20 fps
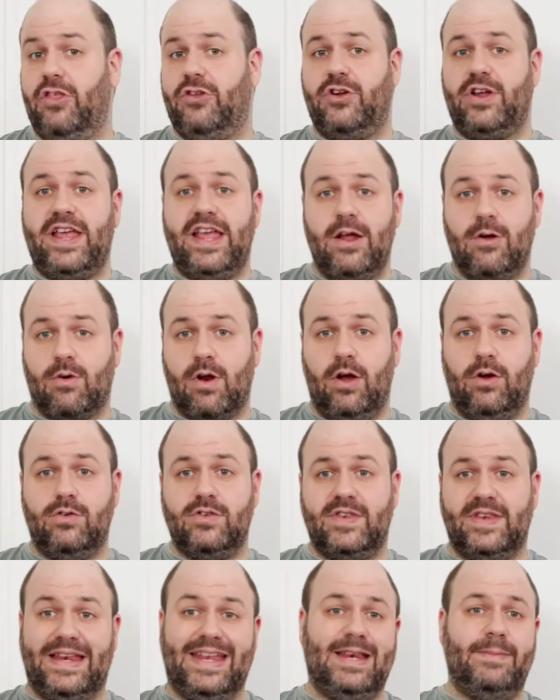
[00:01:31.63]

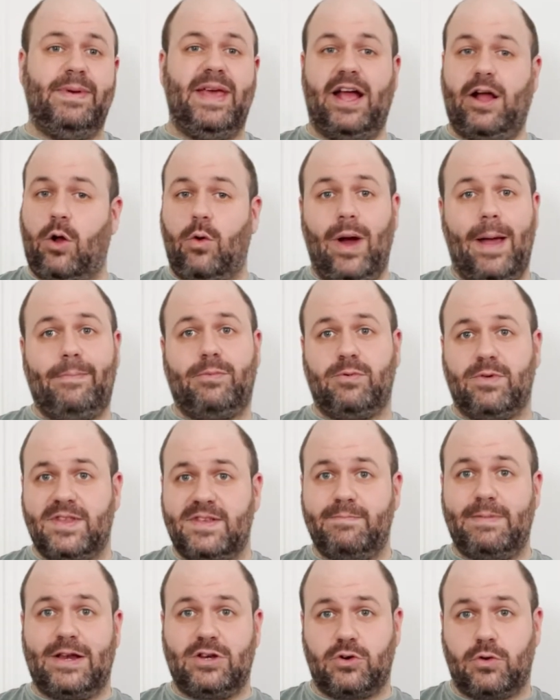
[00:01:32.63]
heroes need to be equipped with
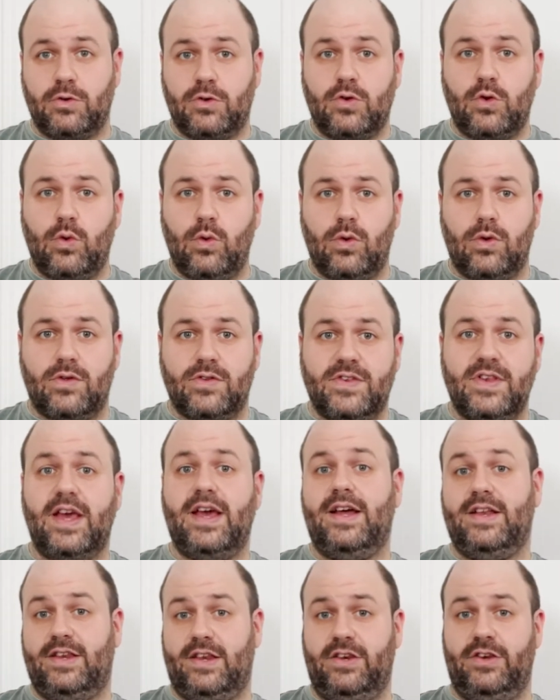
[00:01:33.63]
special tools
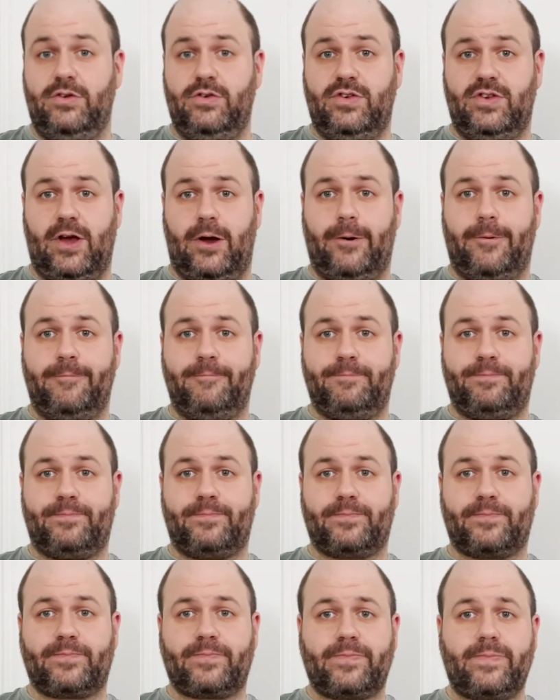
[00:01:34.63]
to do so.
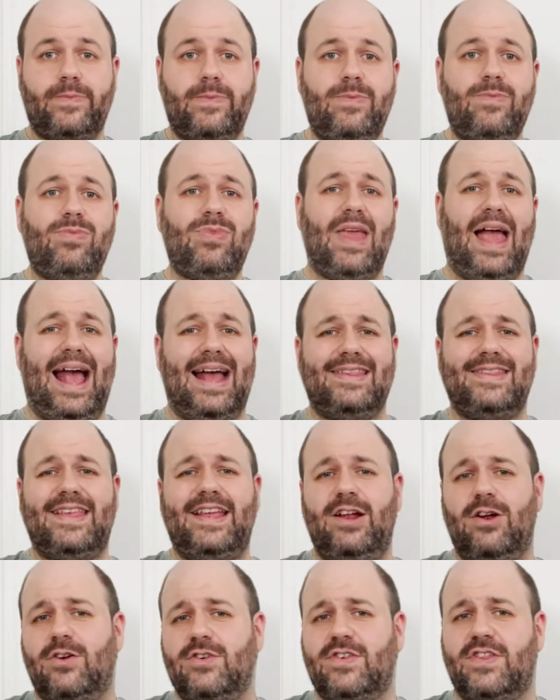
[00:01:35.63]
As the
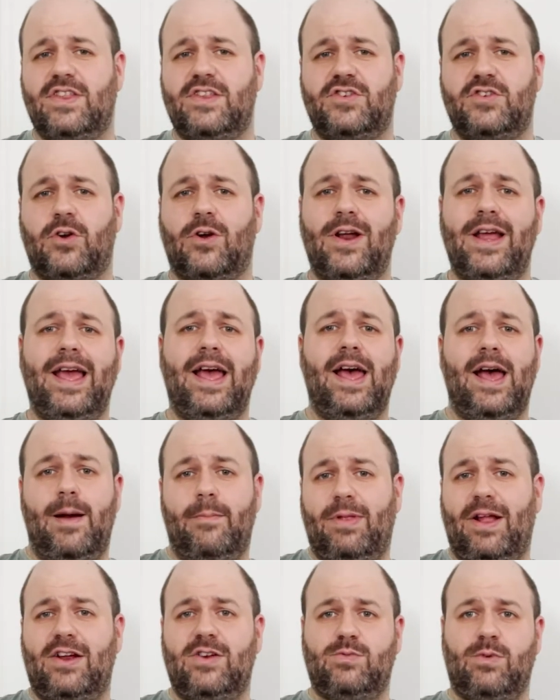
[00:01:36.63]
heroes of the story,
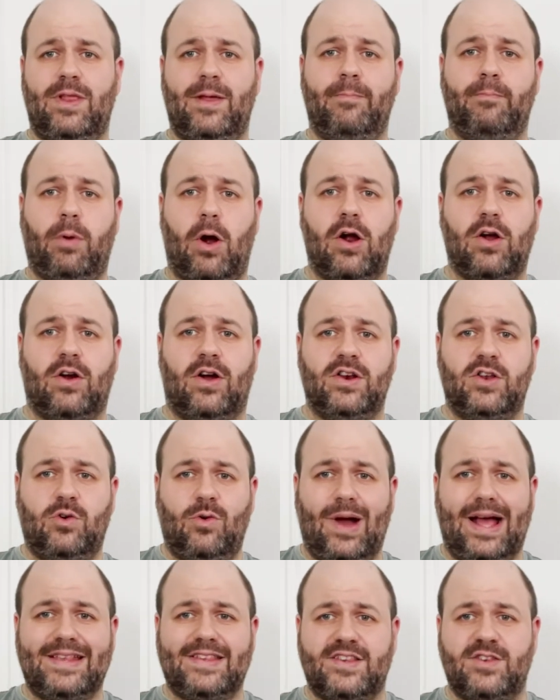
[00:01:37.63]
players will embark on
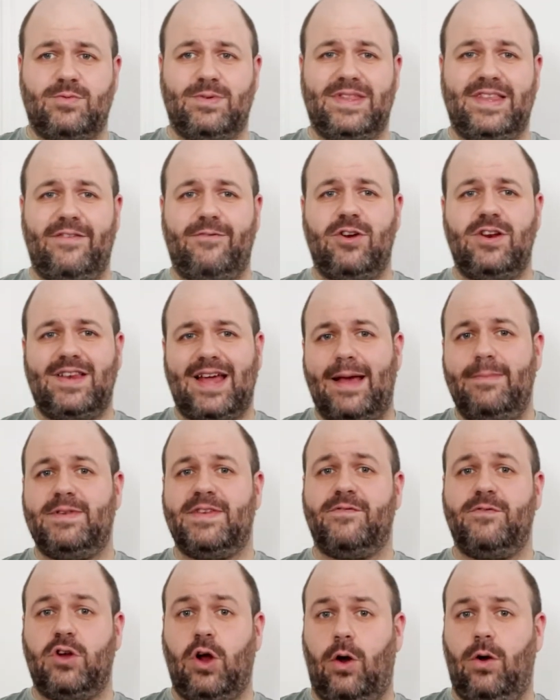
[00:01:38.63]
quests with different types
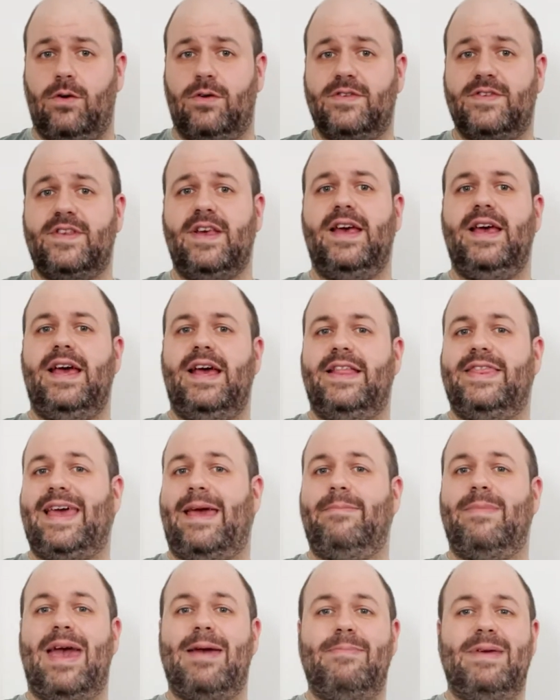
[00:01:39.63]
of goals. They
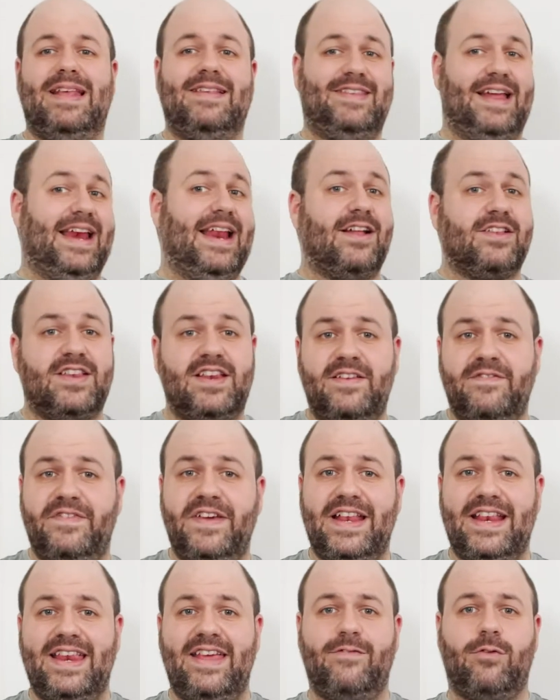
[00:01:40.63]
may be sent out to
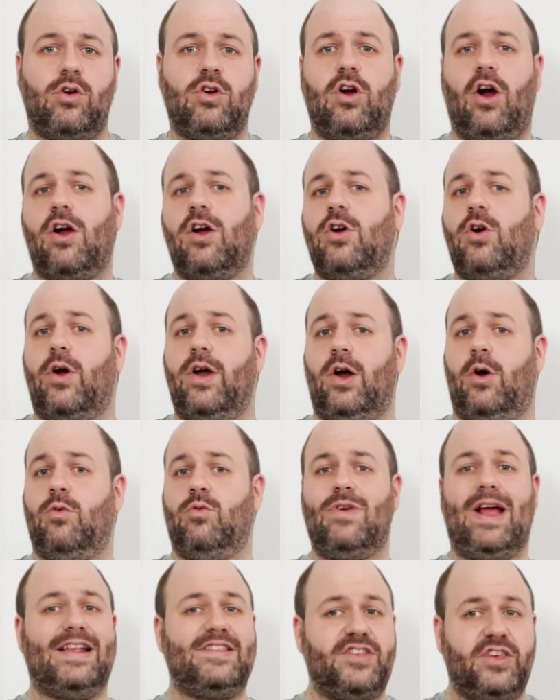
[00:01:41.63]
defeat an evil gargoyle,
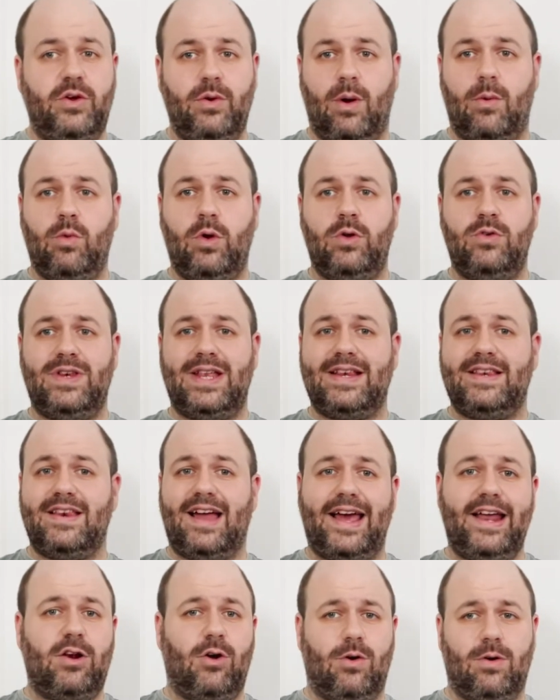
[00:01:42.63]
rescue a wounded
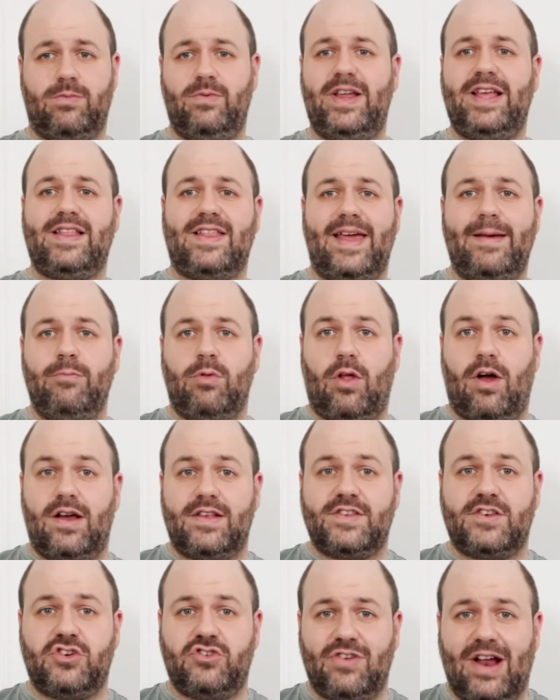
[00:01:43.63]
knight, or reclaim
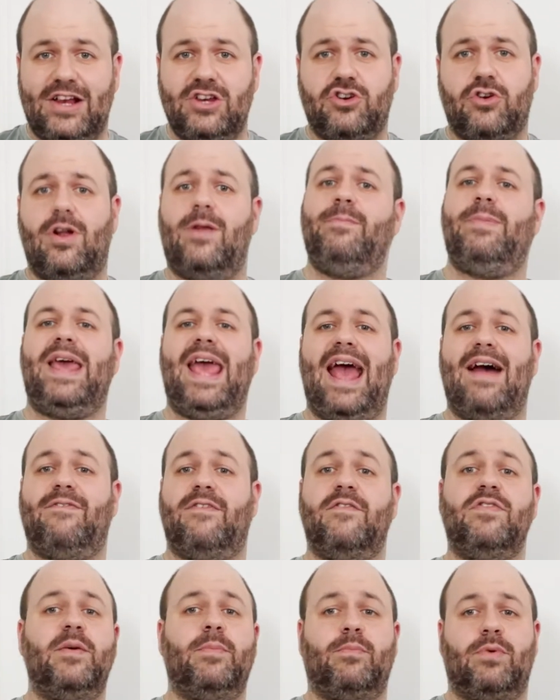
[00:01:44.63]
lost treasure on behalf
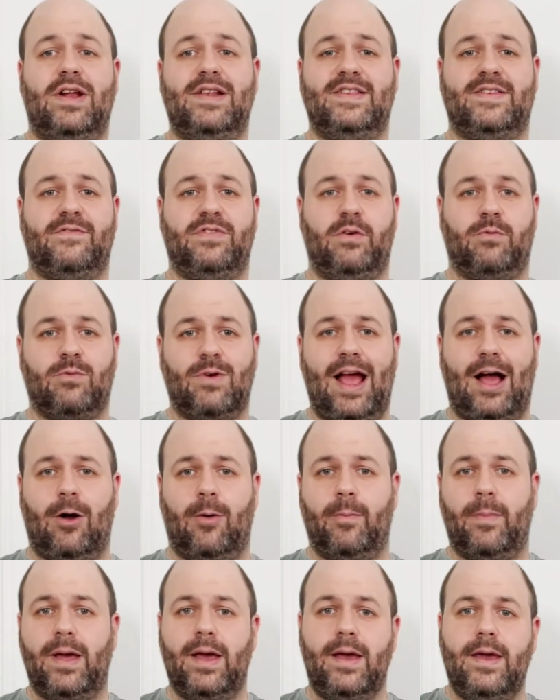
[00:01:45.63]
of the Prince of the
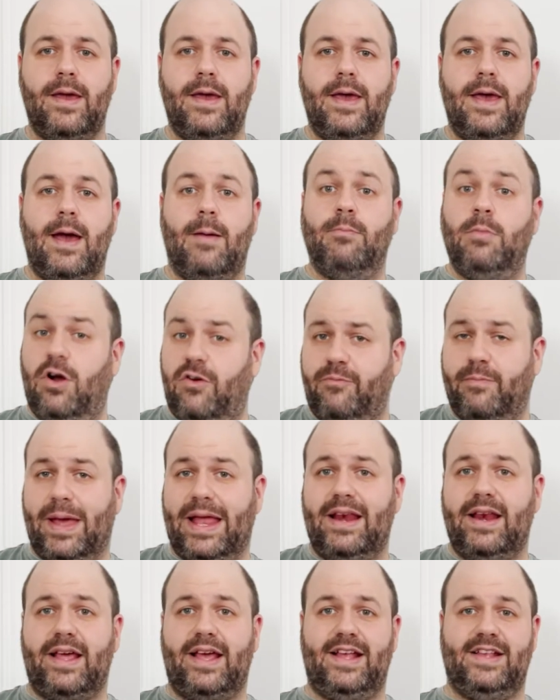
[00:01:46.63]
Realm.
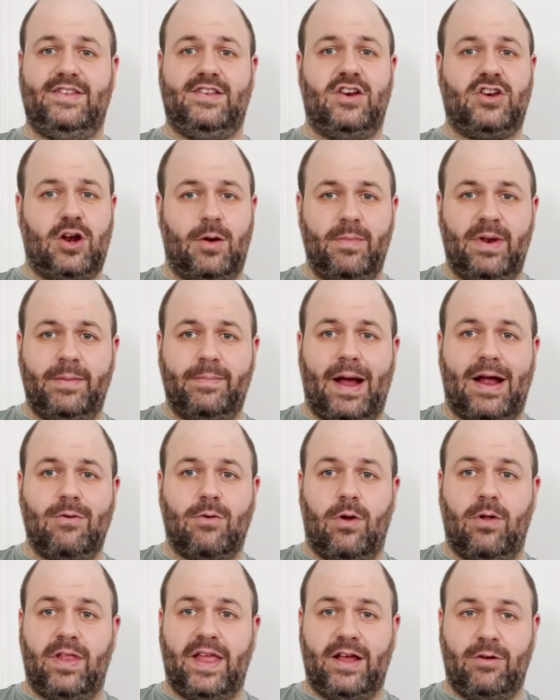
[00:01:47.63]
Movement is determined by
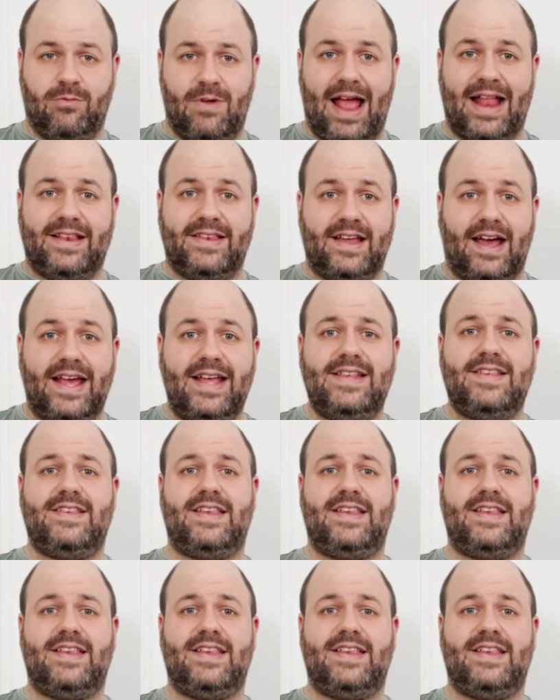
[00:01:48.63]
rolling red dice